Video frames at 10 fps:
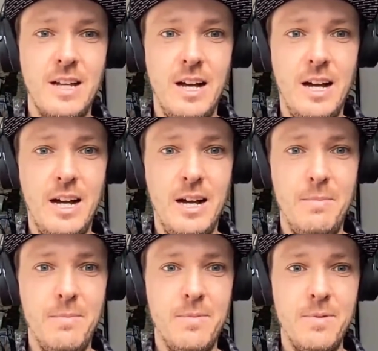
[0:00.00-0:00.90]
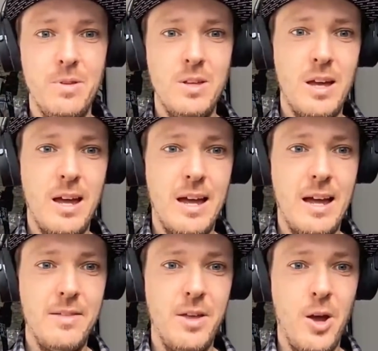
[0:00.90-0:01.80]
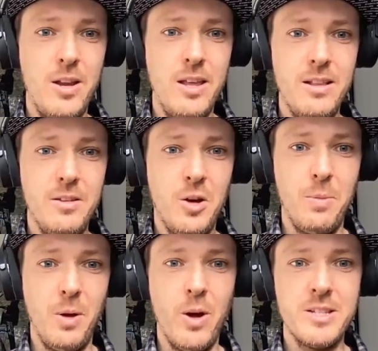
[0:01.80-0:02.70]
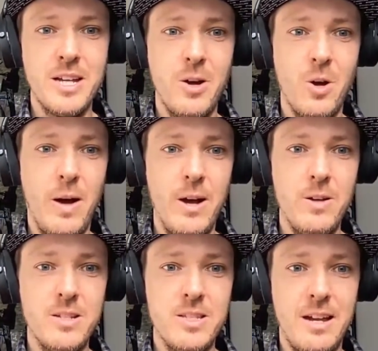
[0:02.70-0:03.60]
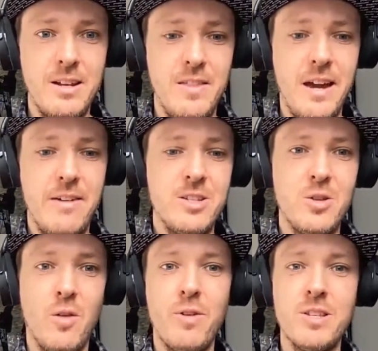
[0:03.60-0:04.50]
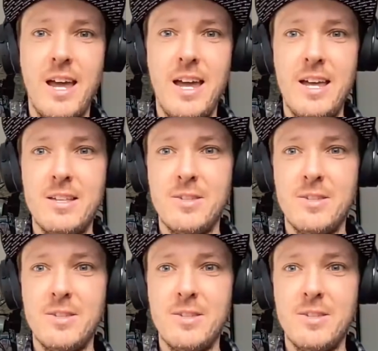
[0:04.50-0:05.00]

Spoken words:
The only couple of words I don't quite understand in there is sovereign state.